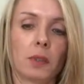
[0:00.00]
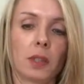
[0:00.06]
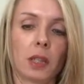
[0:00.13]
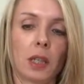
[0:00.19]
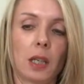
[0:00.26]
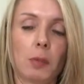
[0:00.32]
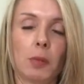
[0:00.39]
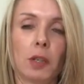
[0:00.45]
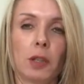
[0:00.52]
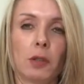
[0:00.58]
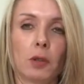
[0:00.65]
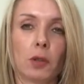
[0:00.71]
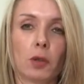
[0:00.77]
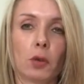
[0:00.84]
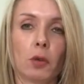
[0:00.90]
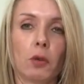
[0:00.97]
to keep it in
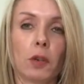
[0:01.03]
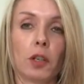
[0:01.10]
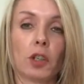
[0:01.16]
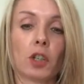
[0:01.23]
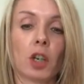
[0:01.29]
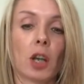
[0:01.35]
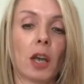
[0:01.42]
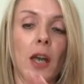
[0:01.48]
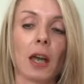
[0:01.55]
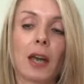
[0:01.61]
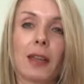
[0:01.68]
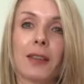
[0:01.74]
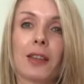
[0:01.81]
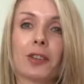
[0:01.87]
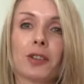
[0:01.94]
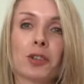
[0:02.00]
storage,
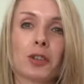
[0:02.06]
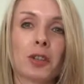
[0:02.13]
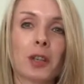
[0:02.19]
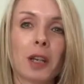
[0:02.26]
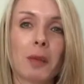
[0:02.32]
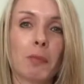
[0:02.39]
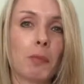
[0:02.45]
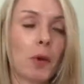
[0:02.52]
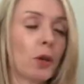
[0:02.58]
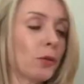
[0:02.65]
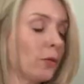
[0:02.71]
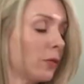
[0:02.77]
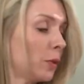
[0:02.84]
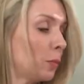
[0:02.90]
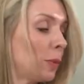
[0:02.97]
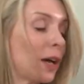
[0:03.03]
and that should keep both
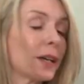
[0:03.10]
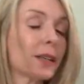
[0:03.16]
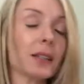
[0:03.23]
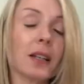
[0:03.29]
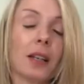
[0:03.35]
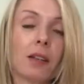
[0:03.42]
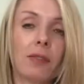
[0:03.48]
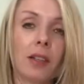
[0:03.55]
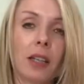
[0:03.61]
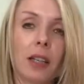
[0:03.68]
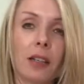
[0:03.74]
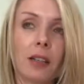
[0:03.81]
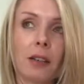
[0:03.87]
of your bags lovely,